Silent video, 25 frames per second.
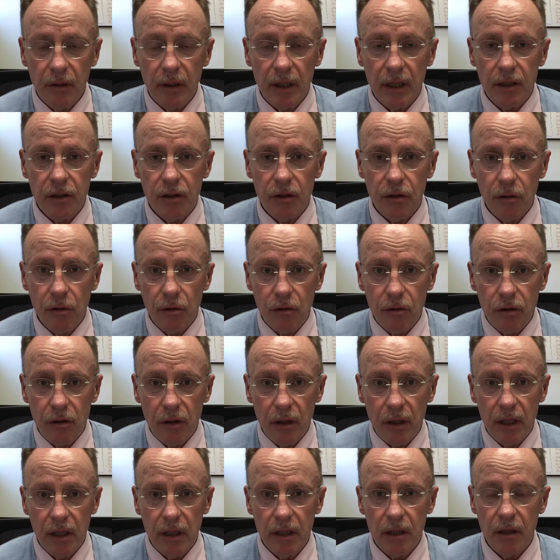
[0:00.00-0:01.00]
It's
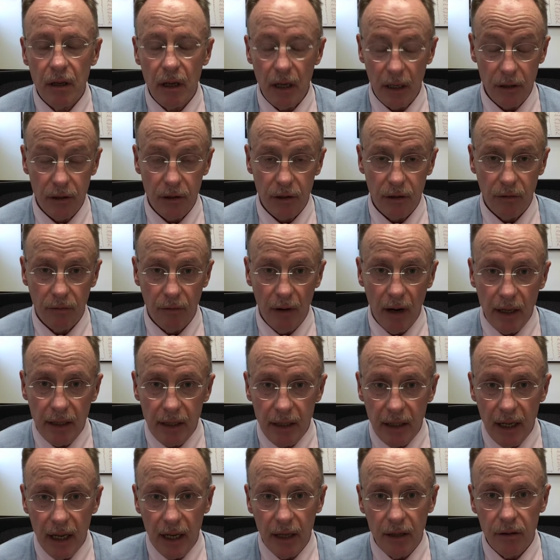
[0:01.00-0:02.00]
usually it's
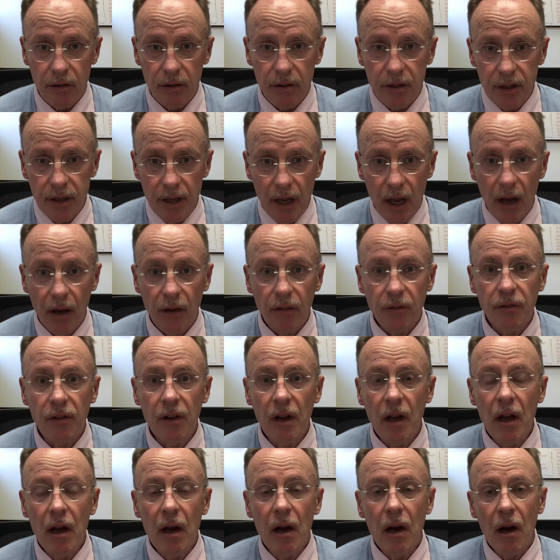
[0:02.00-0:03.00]
directed at yourself,
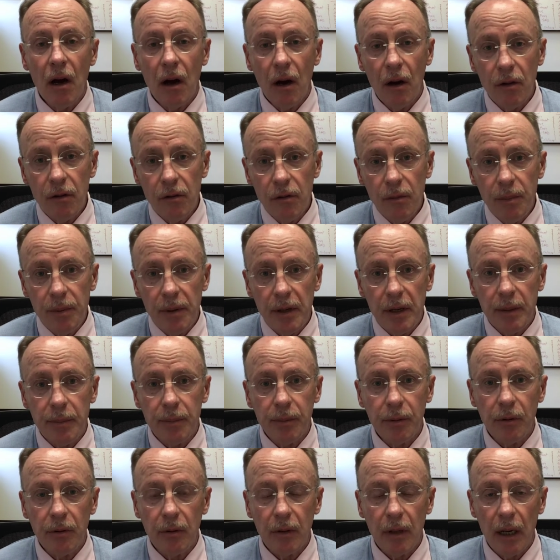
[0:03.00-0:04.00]
other
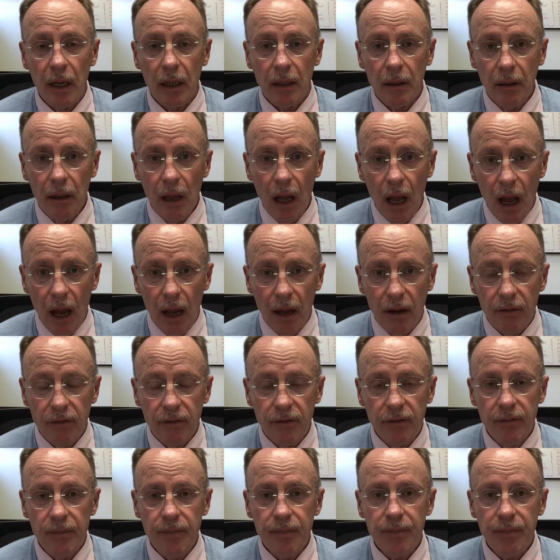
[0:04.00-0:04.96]
people, and life,